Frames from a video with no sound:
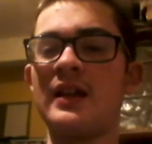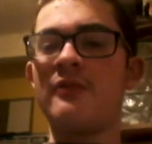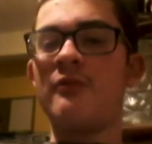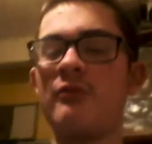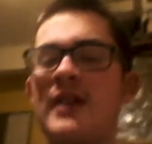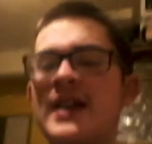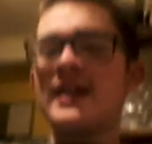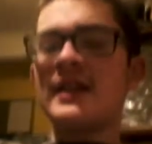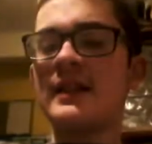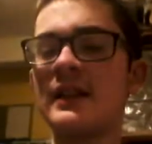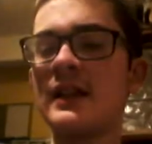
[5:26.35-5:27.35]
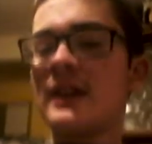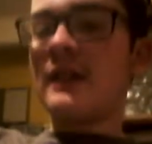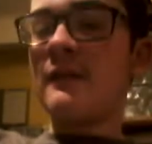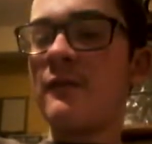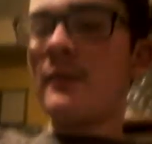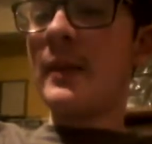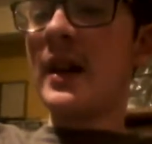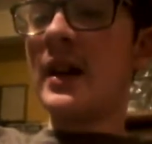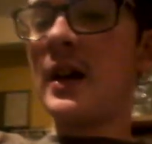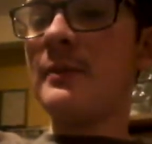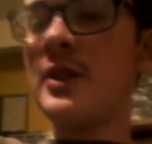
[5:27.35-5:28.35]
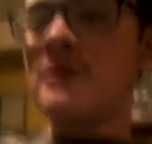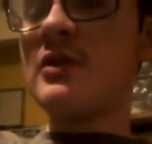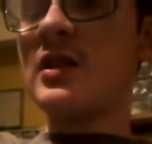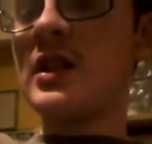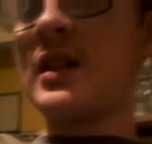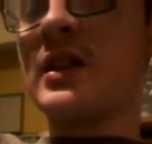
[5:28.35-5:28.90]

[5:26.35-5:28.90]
weirdly for me, I'm usually